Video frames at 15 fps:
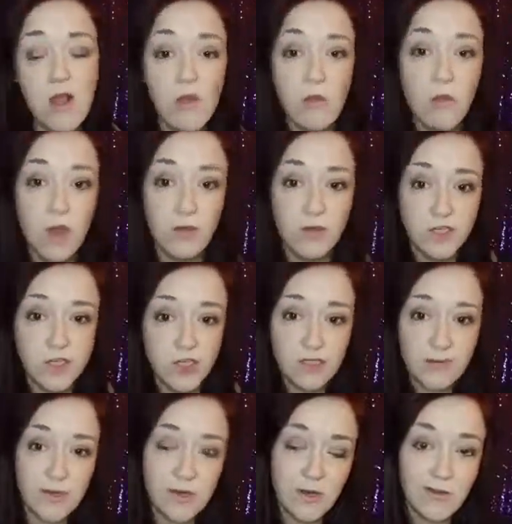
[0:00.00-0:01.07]
What would she
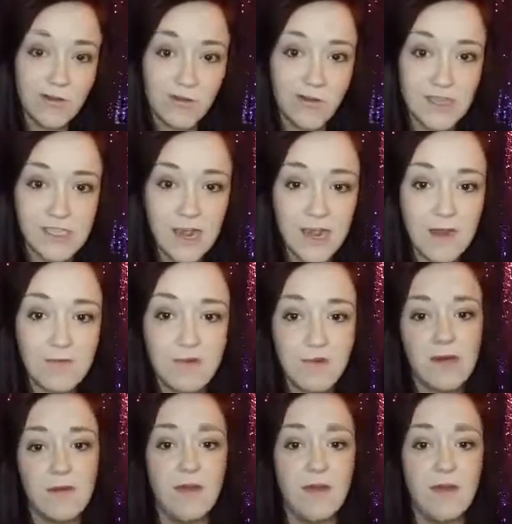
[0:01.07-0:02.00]
spend her free time doing?